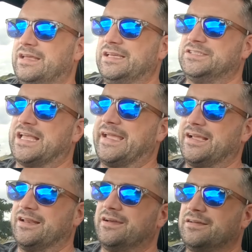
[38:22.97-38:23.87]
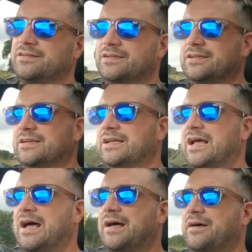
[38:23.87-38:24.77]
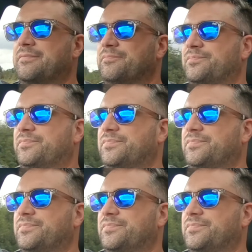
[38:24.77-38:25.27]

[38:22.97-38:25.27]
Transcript: East Anglia, um,